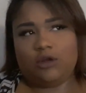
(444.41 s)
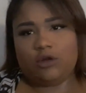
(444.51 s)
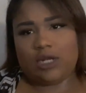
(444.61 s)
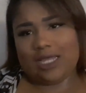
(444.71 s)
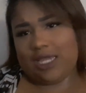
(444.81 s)

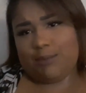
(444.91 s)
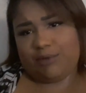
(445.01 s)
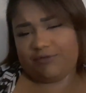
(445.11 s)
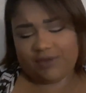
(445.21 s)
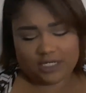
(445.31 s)
your like
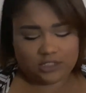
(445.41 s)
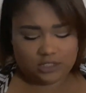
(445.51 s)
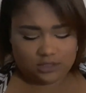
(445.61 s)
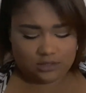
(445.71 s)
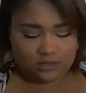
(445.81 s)

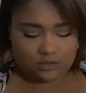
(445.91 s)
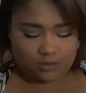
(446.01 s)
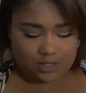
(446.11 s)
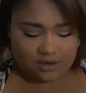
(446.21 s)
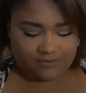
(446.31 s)

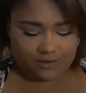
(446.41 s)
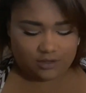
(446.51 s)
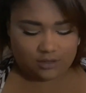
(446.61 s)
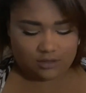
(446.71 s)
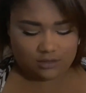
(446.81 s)
imperfections or
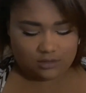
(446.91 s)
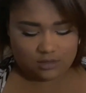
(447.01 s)
whatever.